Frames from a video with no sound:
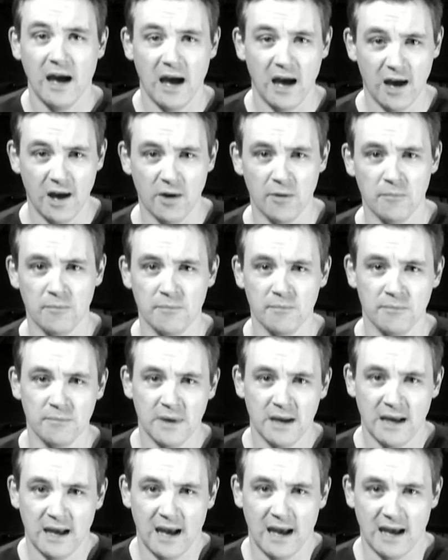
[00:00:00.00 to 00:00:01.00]

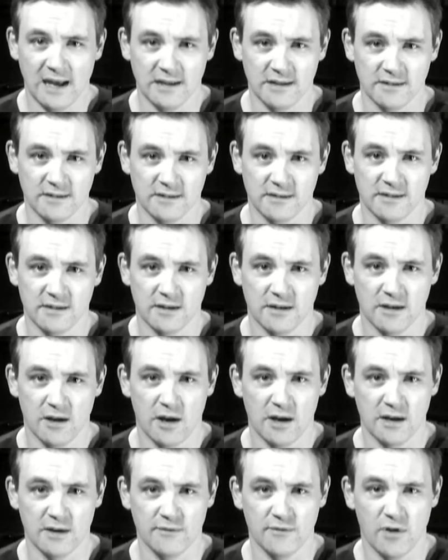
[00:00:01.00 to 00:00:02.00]
and
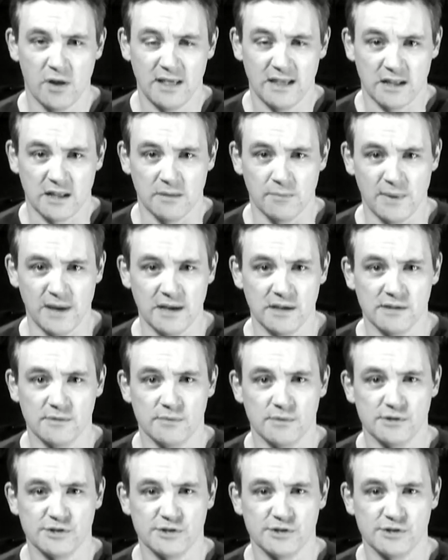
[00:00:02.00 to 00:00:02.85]
kind of a little bit